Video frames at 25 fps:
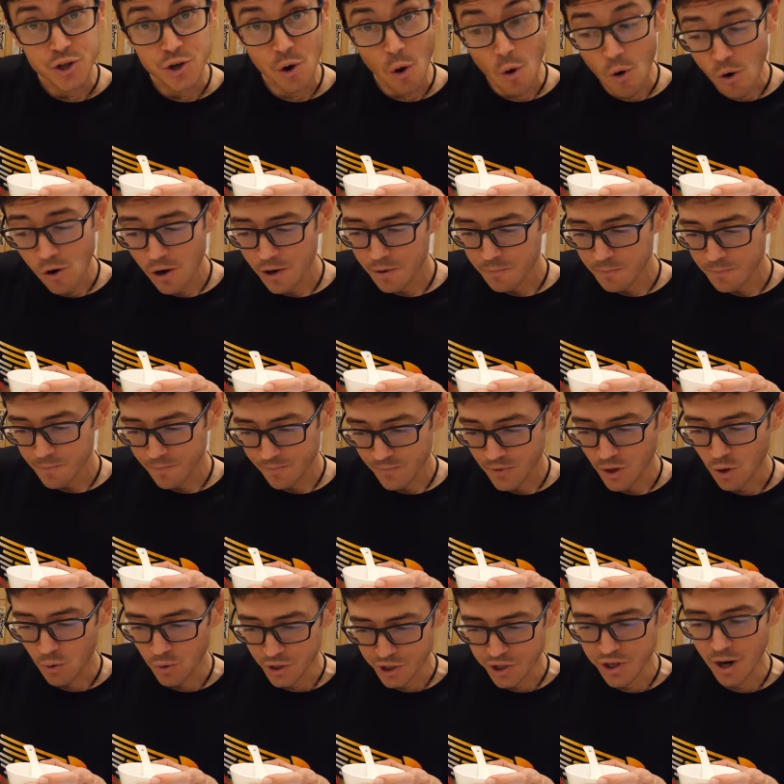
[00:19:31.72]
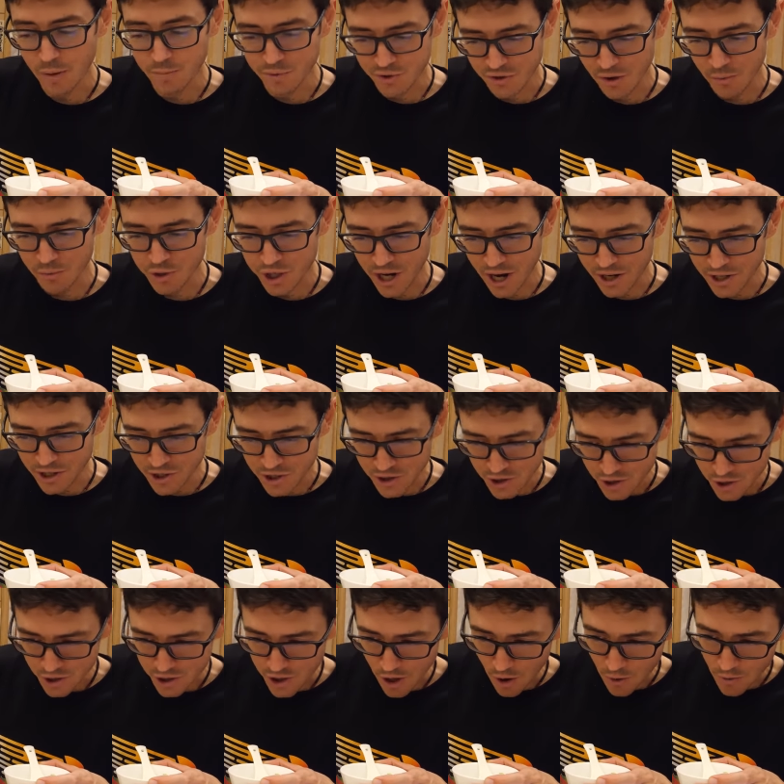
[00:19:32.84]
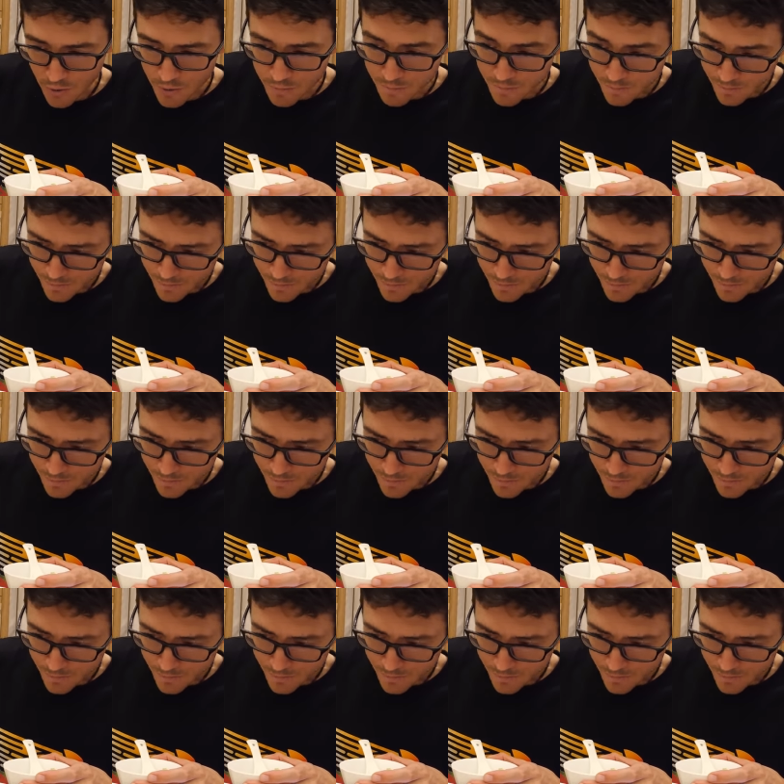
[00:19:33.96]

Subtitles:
zhou, which comes from Chinese zhou.